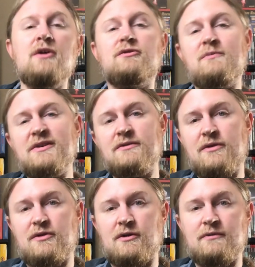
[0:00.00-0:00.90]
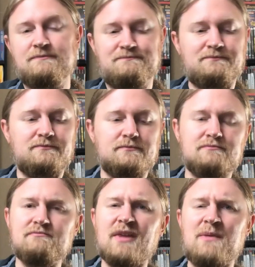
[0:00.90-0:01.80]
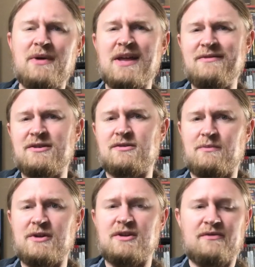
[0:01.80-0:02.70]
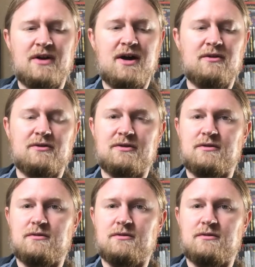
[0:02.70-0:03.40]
So we're missing the 3rd, but it gives us a bunch of different colors.